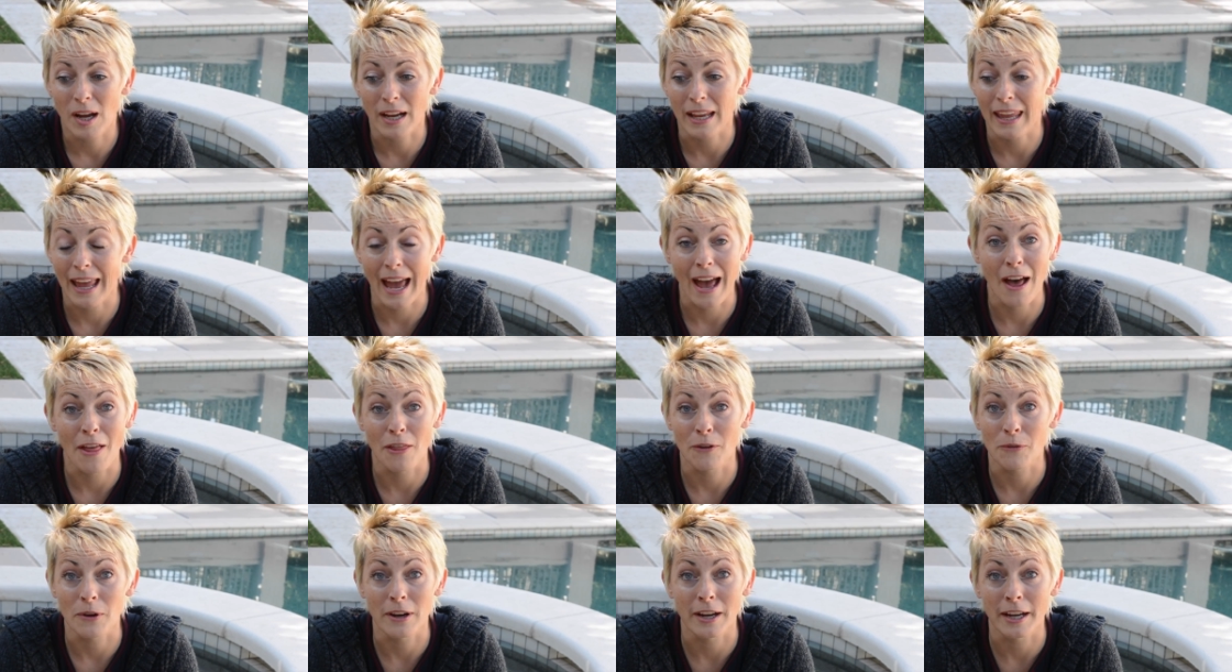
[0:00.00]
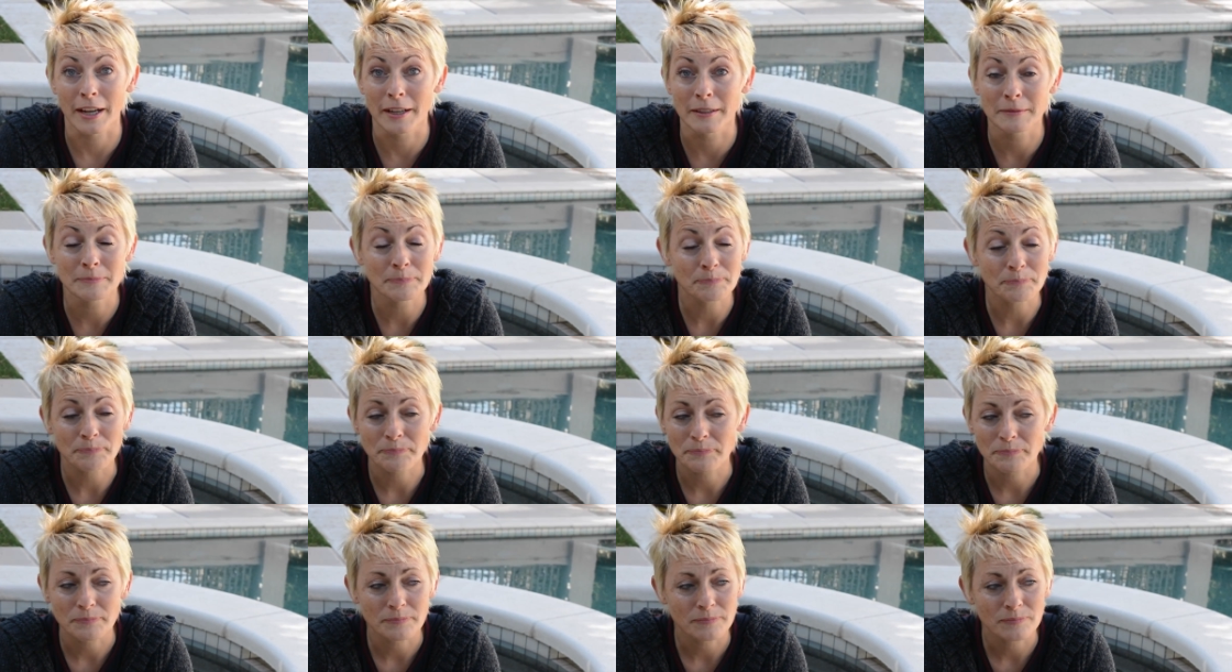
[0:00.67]
gathering,
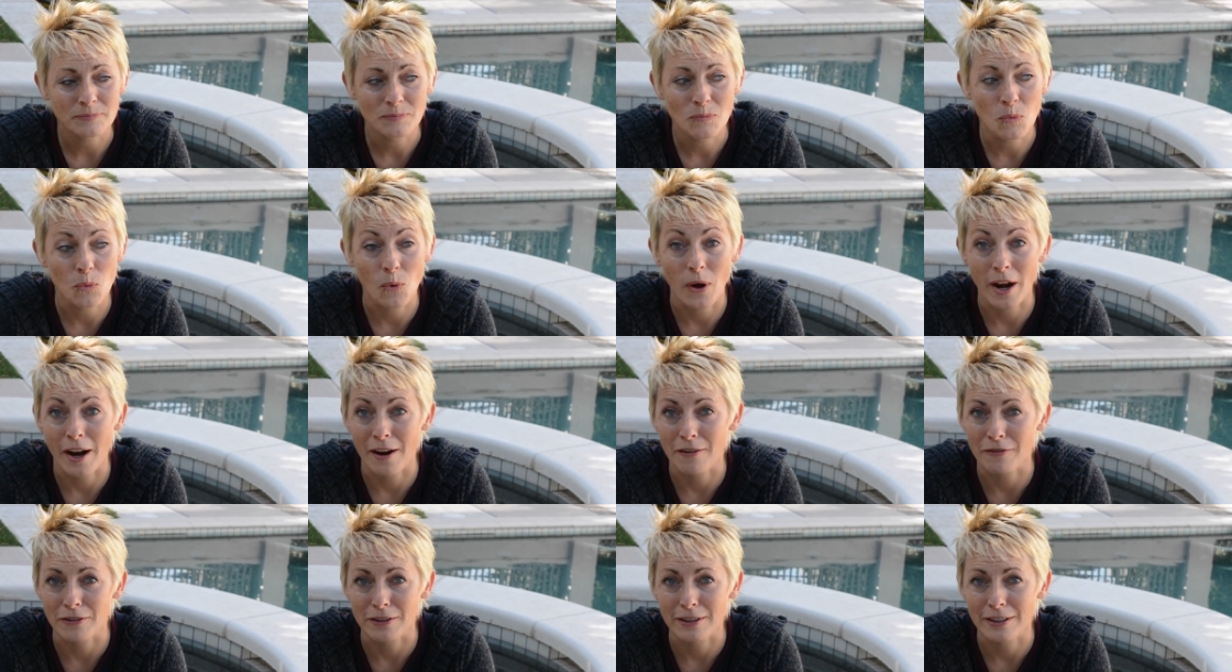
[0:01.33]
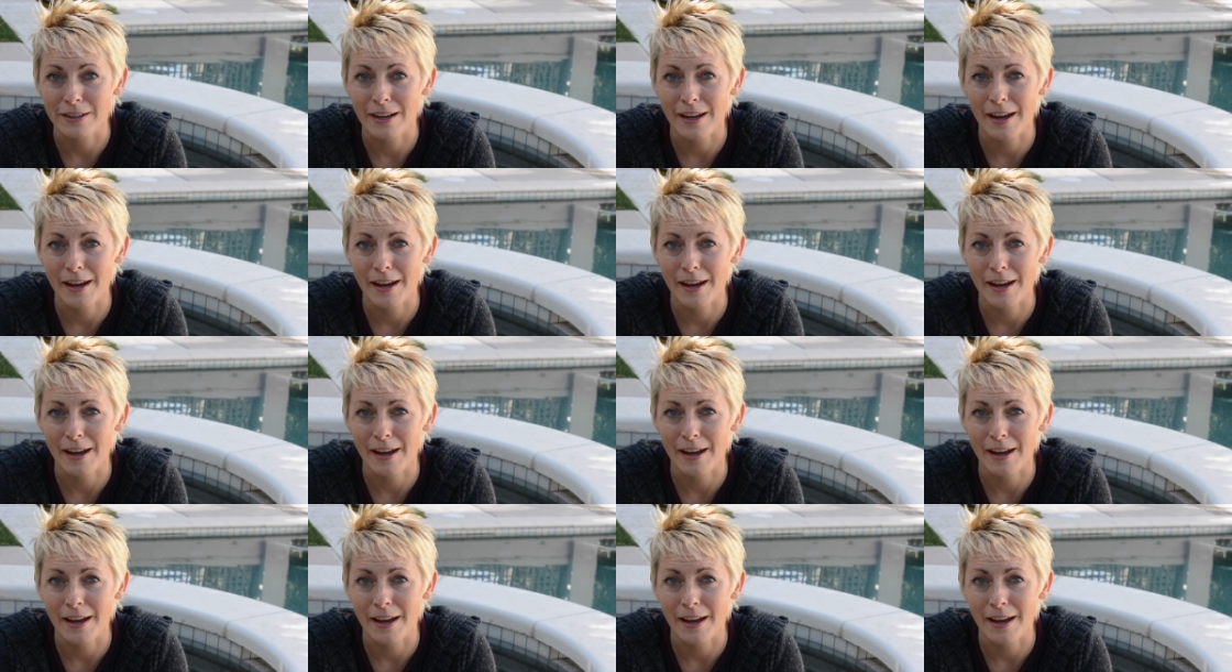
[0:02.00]
whatever.